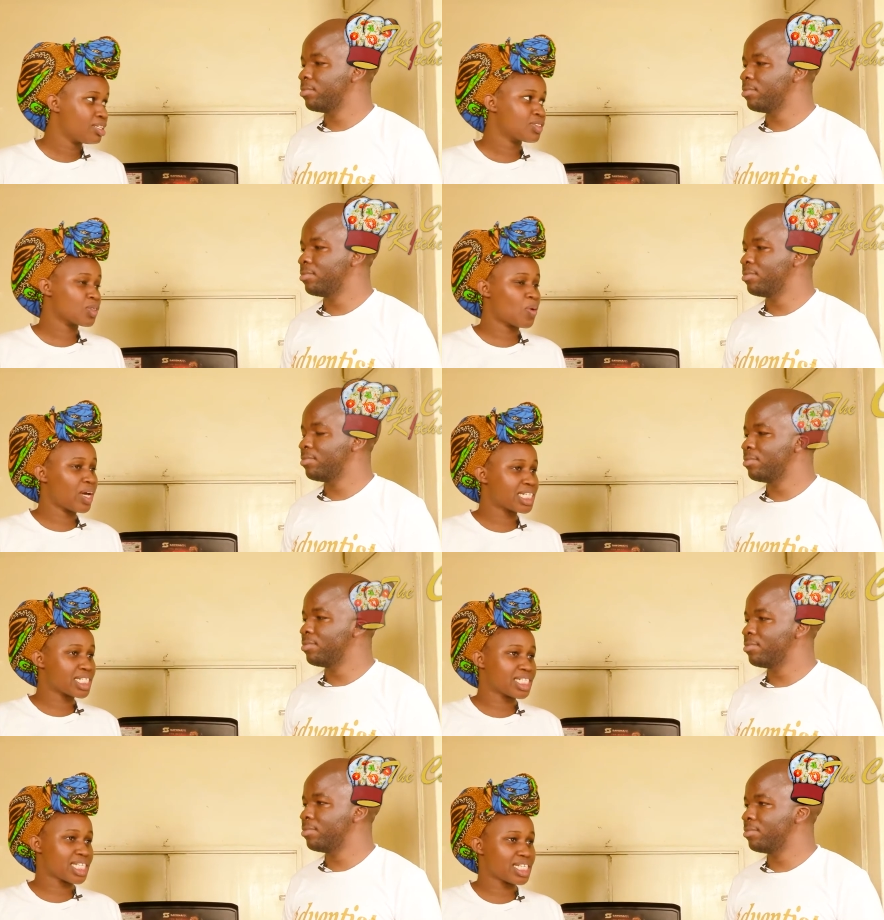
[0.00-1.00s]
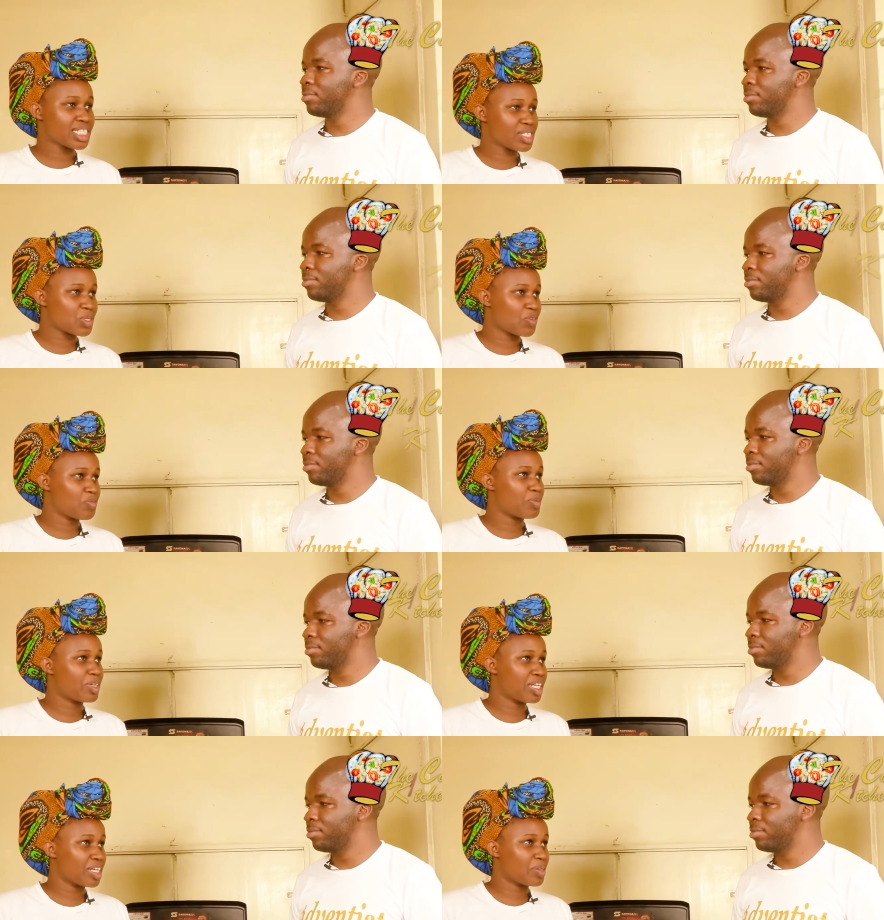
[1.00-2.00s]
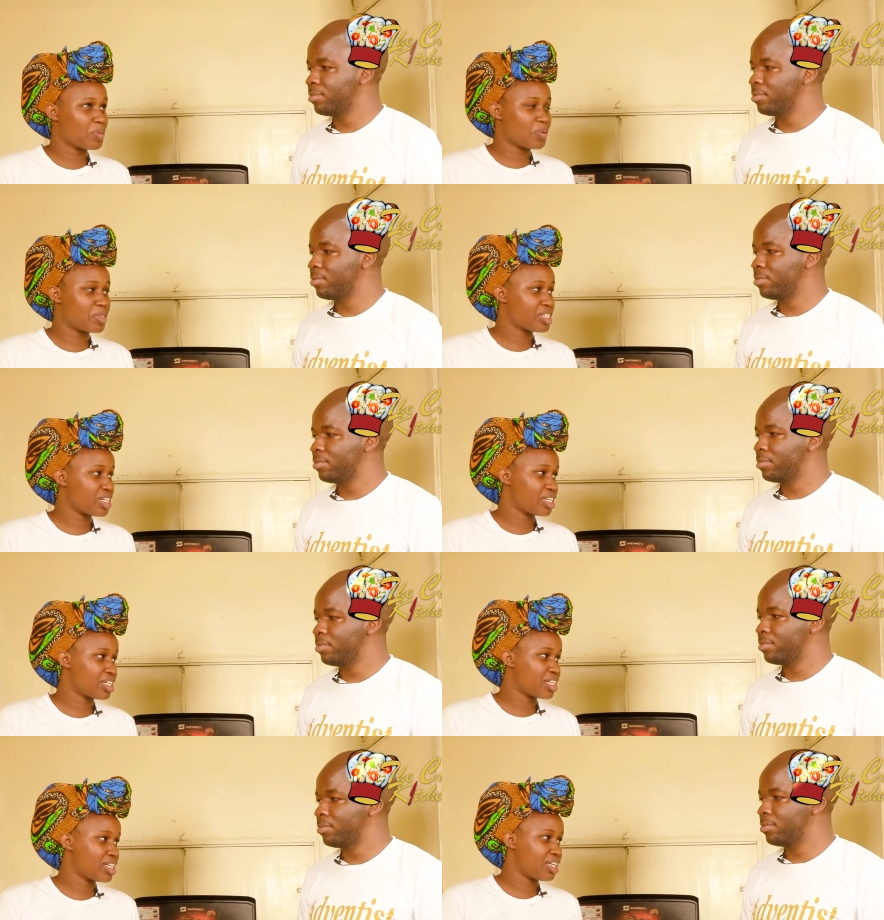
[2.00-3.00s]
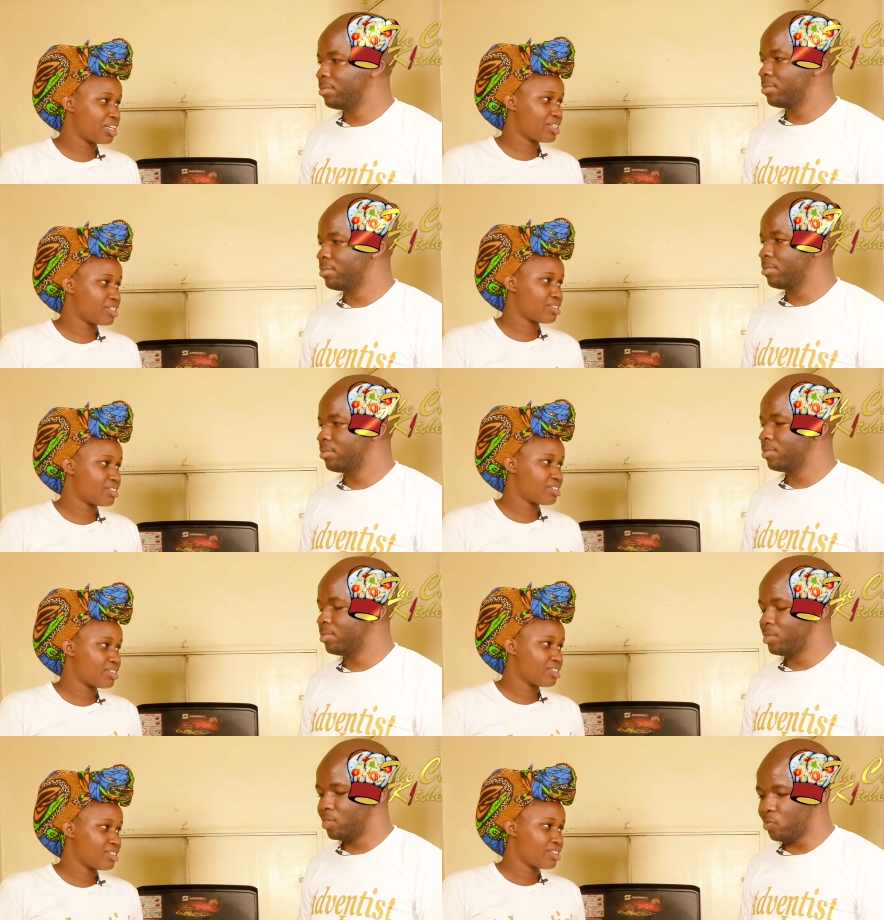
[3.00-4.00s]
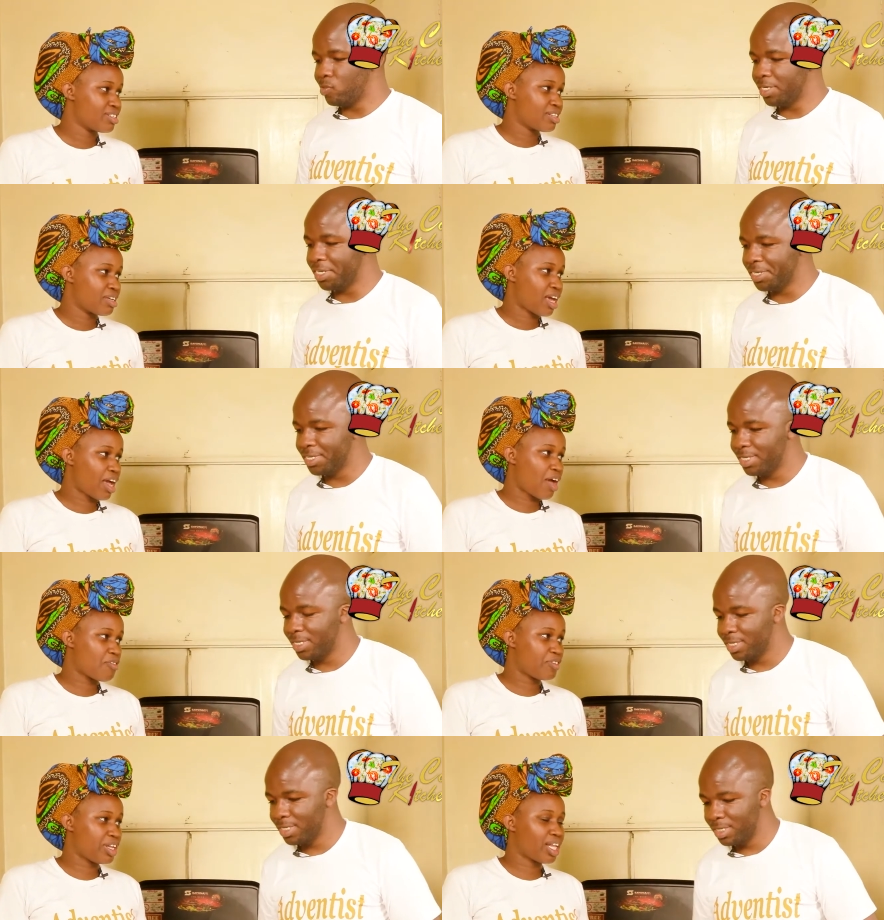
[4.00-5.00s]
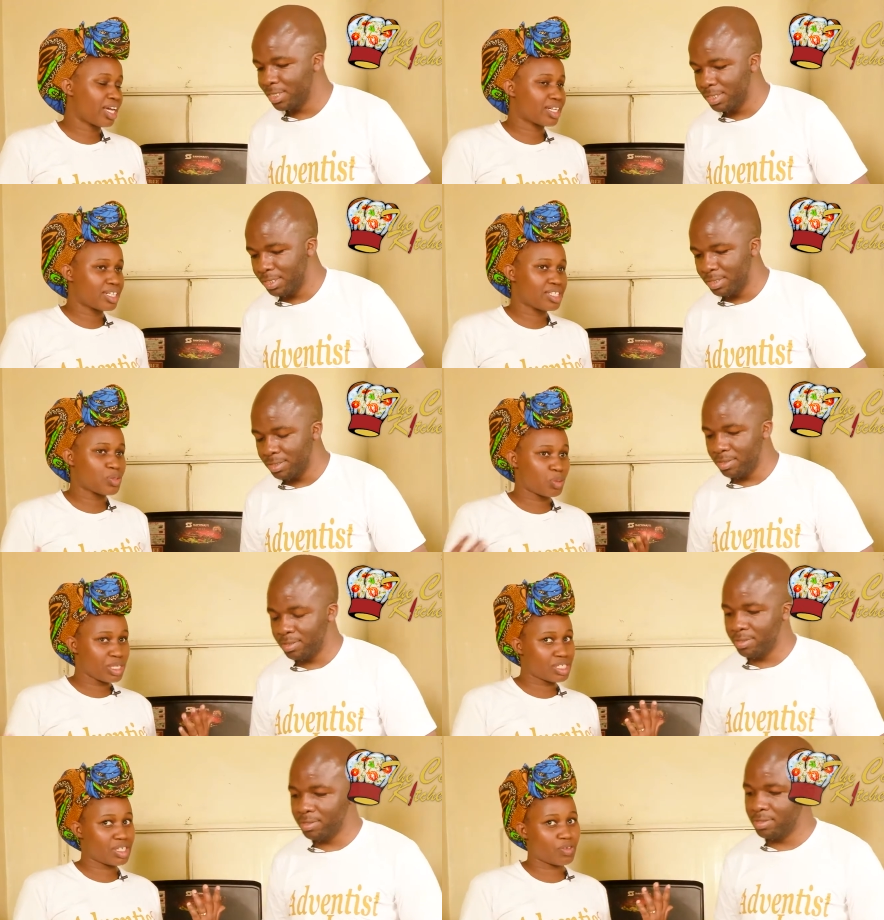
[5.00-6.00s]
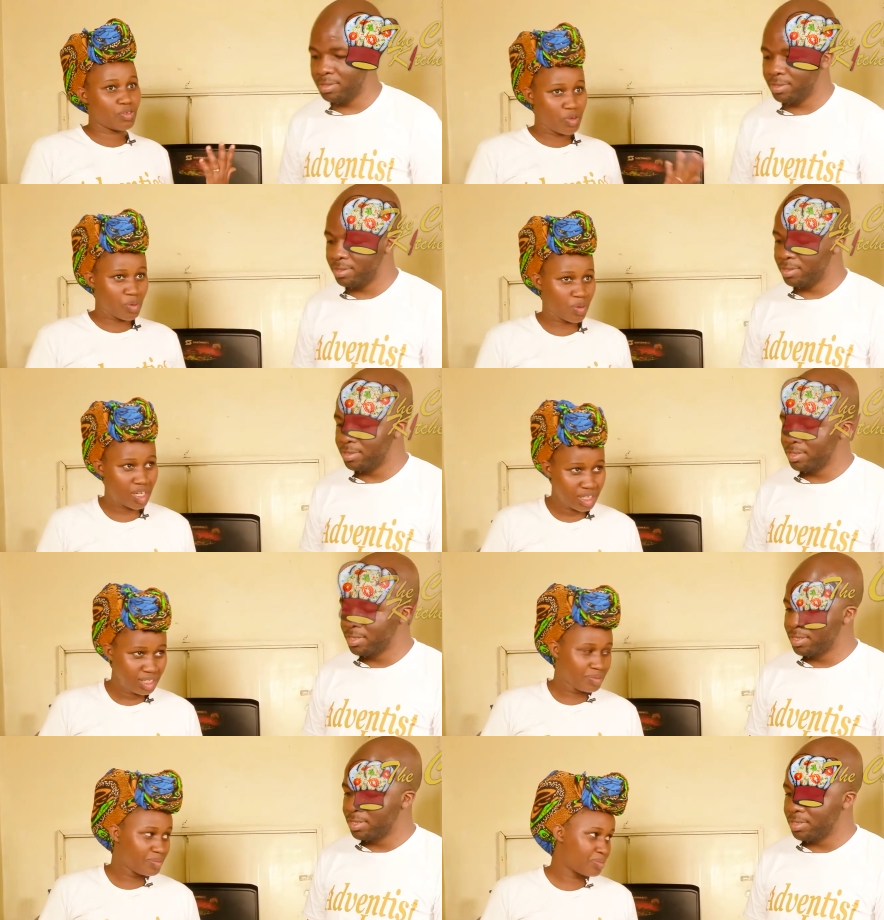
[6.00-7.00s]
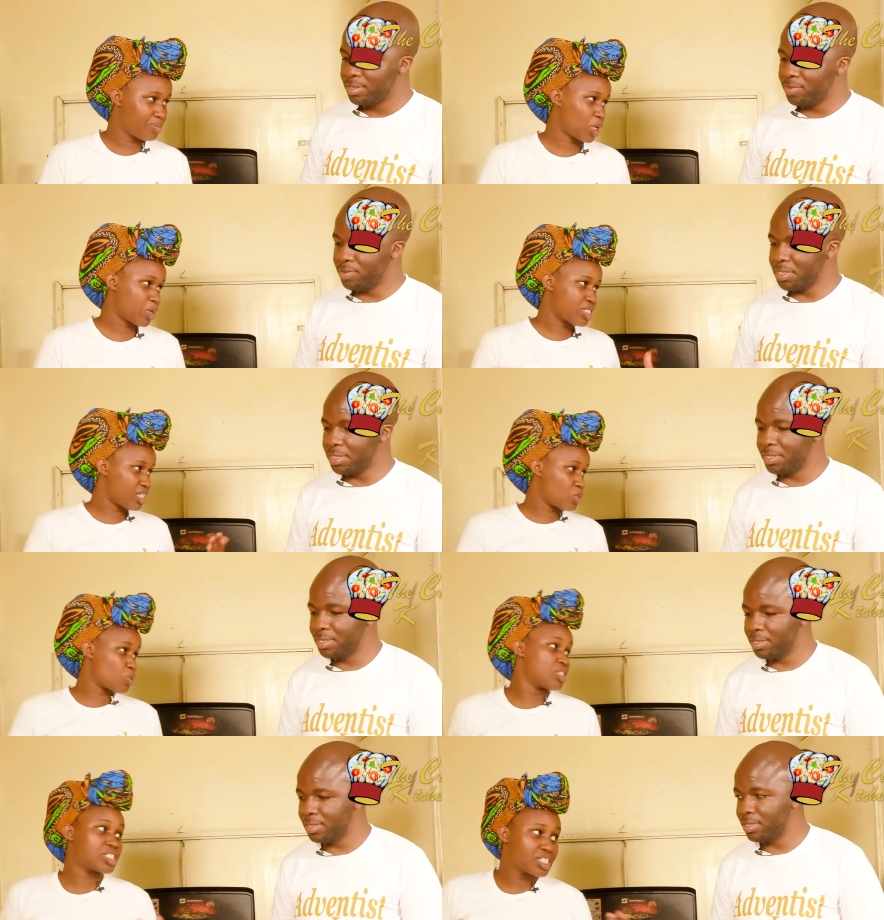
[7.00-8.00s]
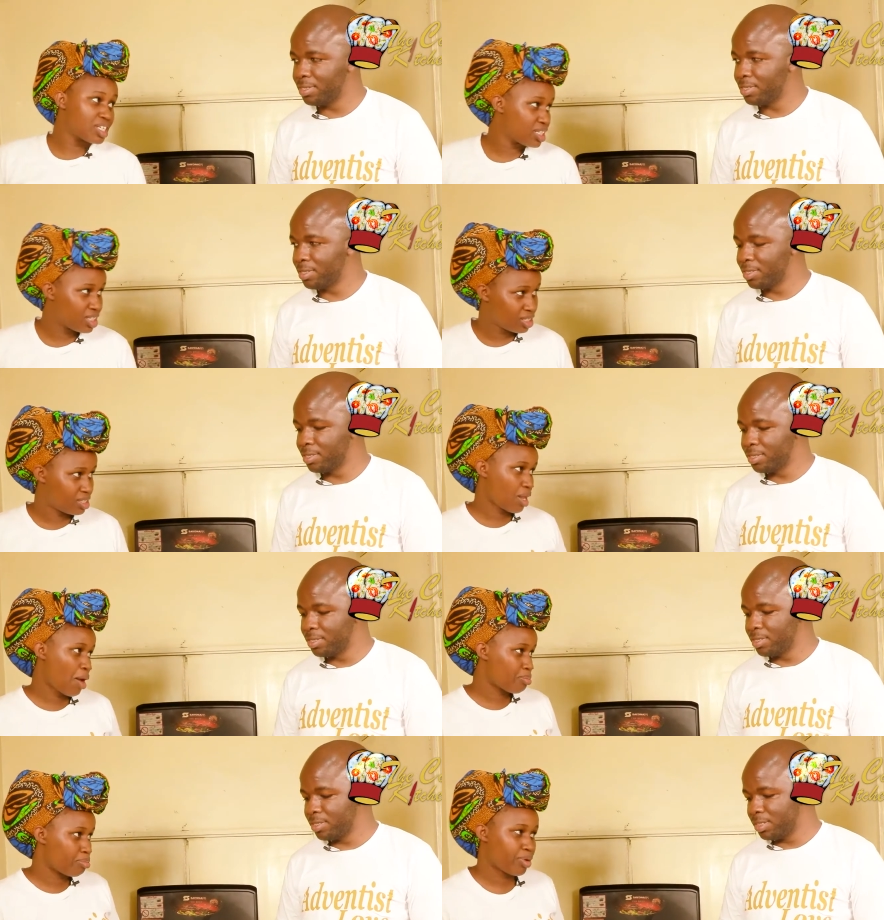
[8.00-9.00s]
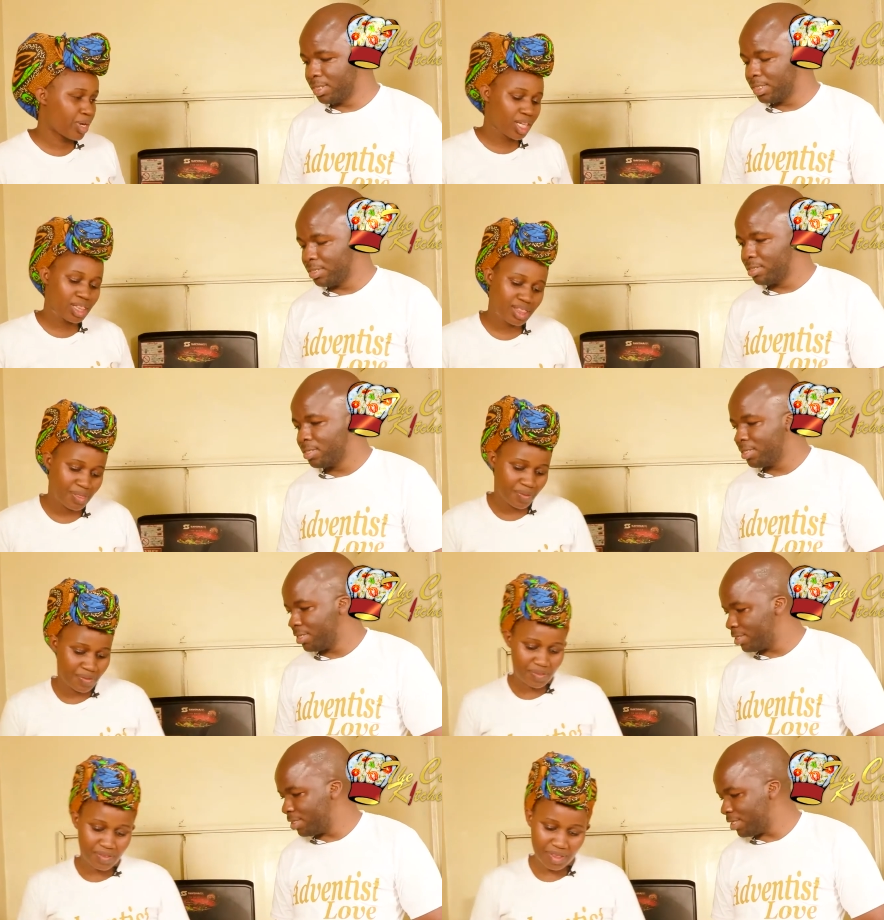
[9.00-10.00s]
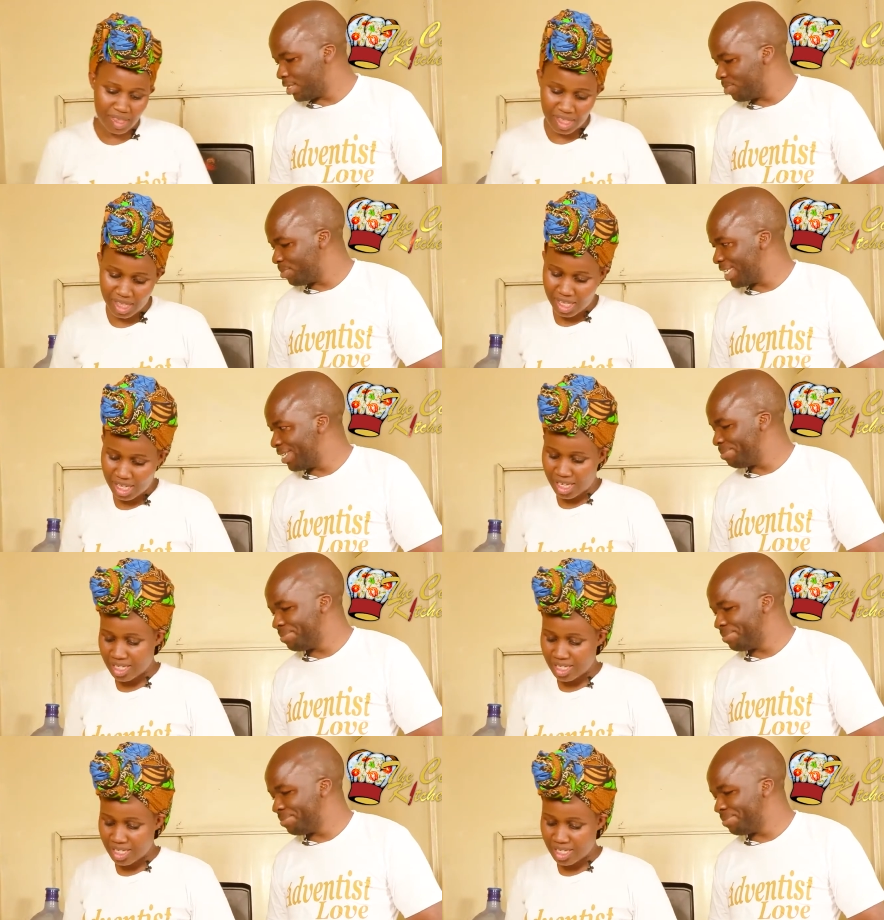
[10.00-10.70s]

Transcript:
Speaker 1: Mm. So what is the essence of boiling the water? Okay. I, I feel like it's wasting fuel because right. it would still boil.
Speaker 2: Yes, madam.